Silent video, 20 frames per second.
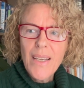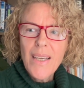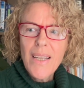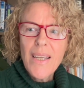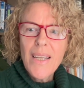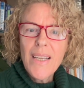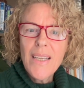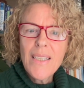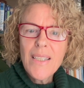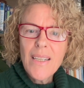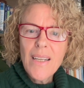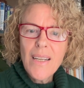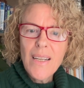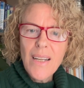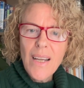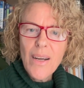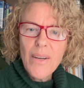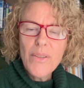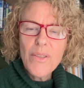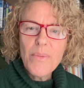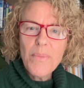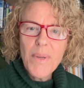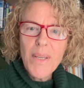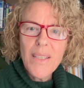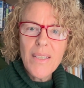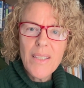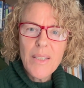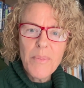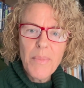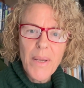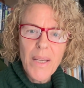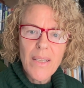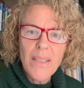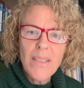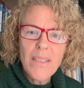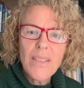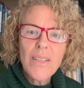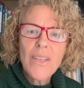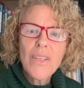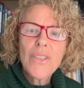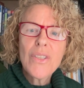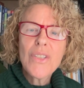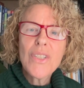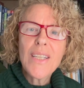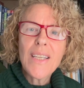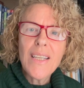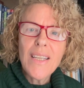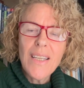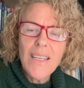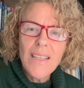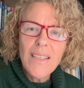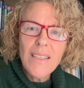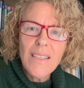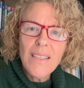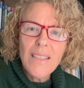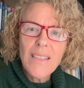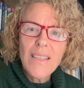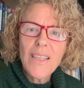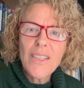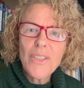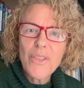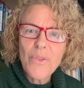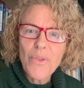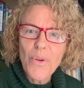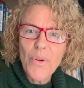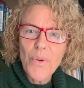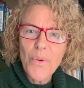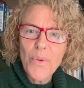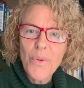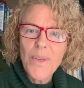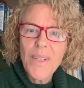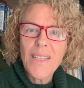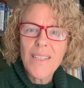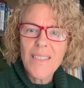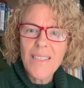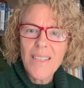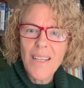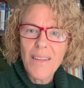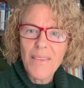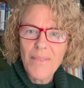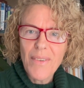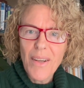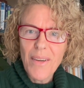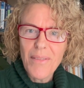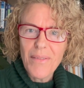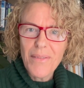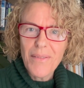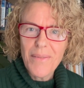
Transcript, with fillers: It allowed me the space to heal and grow in self-love.